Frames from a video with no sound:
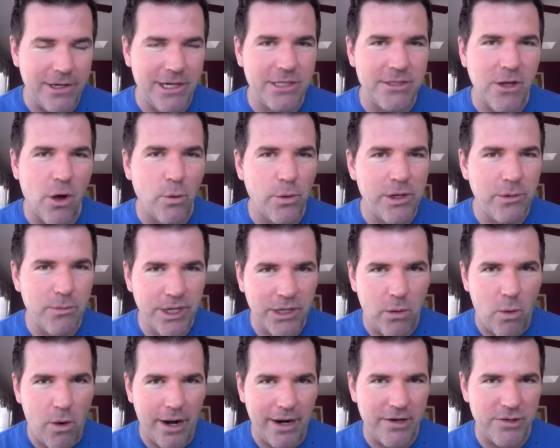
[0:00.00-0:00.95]
It only
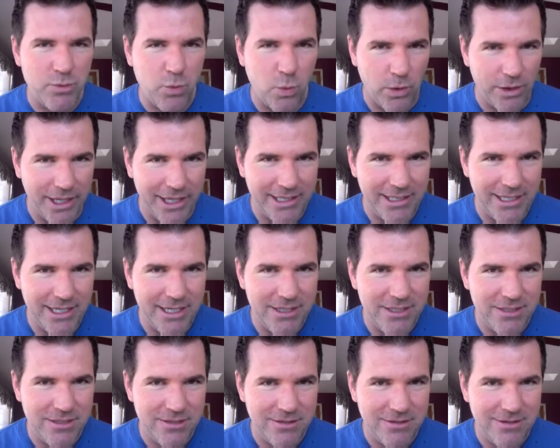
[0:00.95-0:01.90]
requires
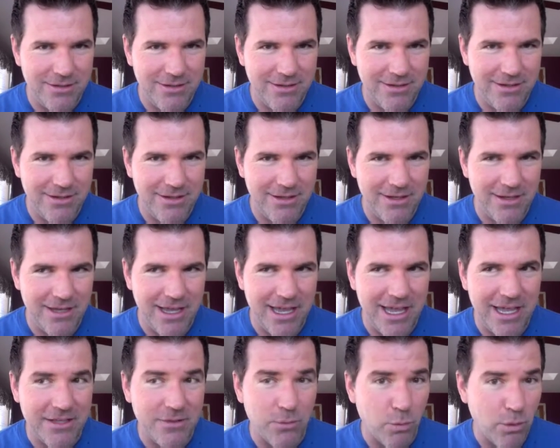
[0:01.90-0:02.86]
willingness
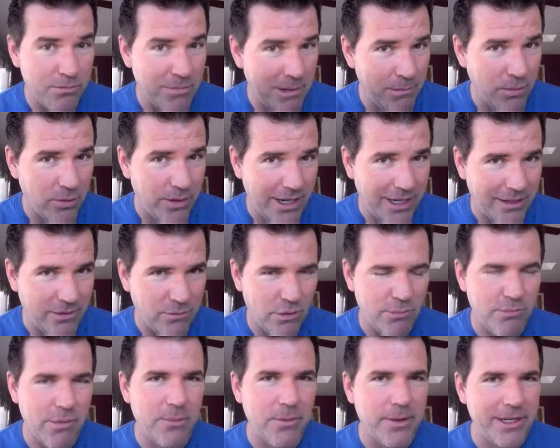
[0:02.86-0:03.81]
and
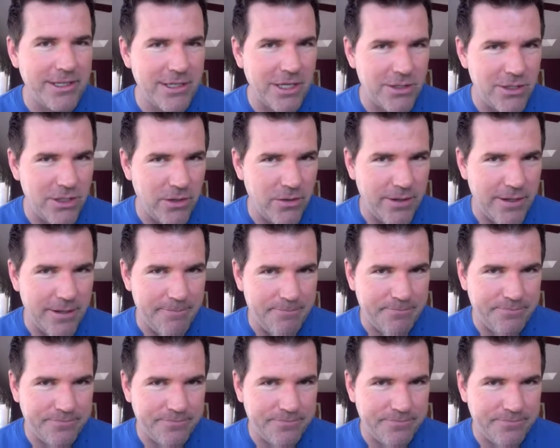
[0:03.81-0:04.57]
remembering to do it.